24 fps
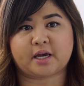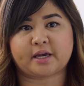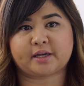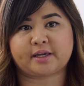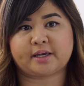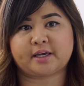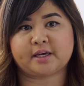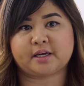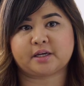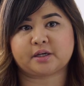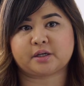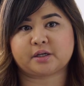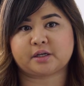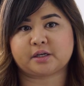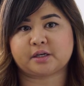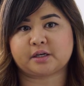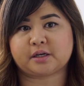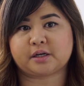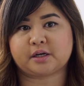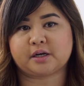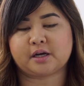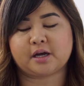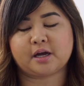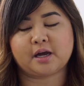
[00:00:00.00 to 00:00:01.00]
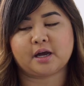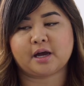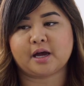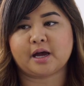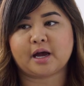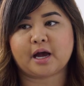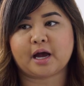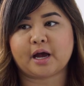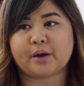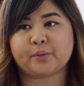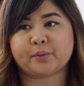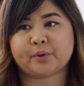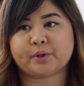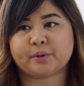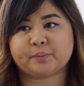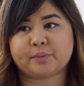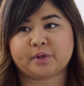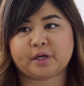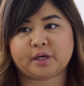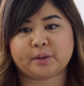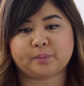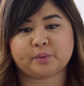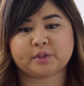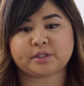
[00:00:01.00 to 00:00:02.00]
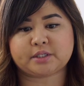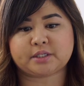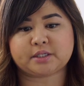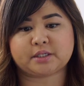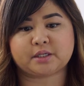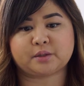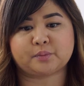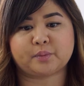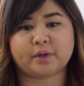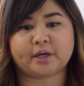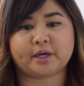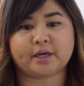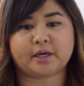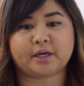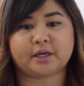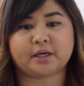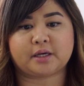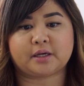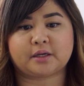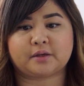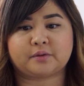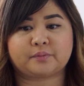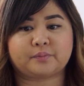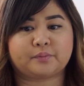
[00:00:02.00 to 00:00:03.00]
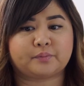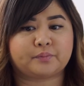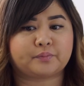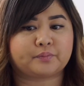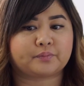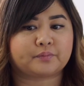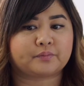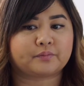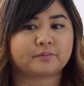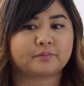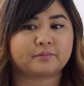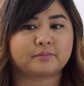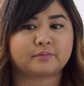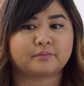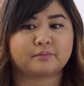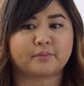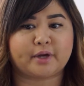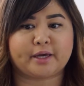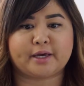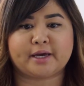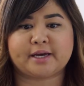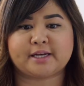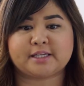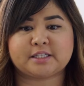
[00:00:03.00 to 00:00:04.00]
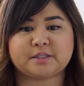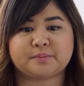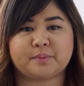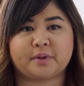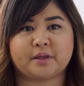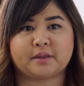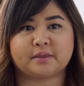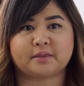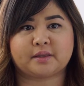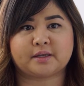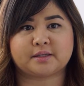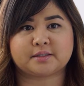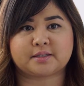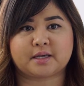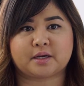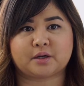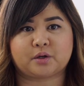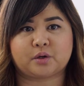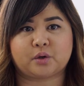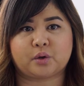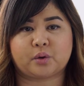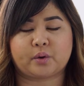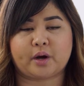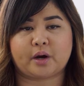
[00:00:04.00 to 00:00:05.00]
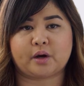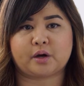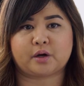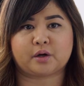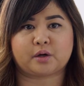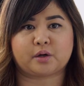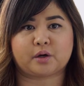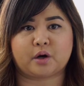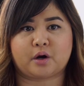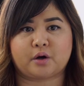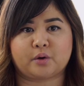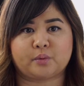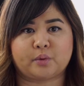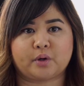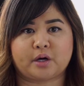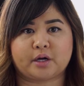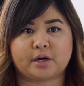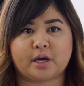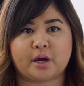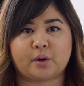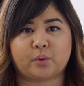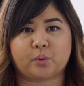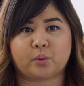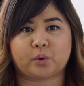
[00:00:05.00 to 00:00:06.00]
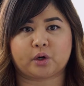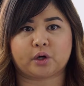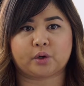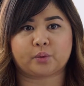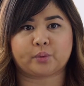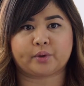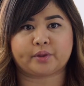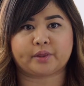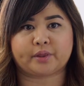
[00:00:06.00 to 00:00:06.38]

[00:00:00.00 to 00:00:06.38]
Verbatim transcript: I can't, I wouldn't be able to tell my my husband things that go out go on at work